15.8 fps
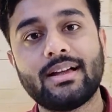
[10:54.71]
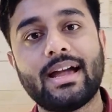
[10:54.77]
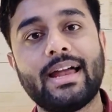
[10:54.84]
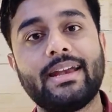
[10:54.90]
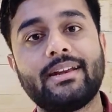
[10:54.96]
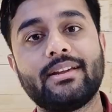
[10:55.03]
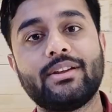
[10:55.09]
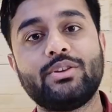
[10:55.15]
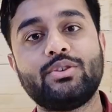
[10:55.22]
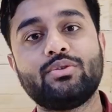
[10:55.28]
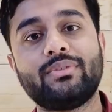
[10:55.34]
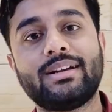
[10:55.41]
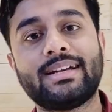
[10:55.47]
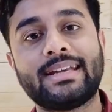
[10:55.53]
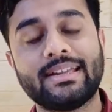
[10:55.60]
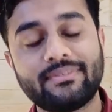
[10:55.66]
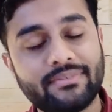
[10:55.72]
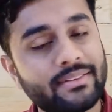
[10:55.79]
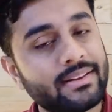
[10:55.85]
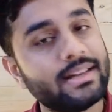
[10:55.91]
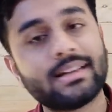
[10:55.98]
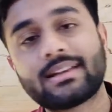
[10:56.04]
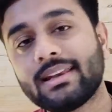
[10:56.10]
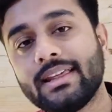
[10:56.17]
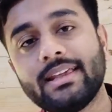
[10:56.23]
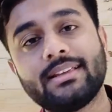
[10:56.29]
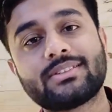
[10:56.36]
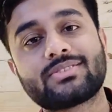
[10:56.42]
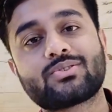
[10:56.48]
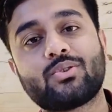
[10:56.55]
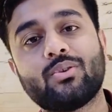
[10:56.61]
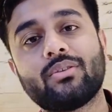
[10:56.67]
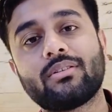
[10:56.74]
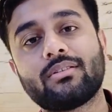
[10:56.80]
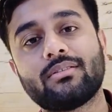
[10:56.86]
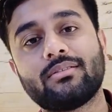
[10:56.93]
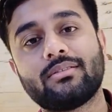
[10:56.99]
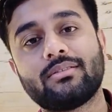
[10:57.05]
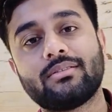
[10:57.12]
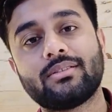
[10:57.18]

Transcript: and you will definitely score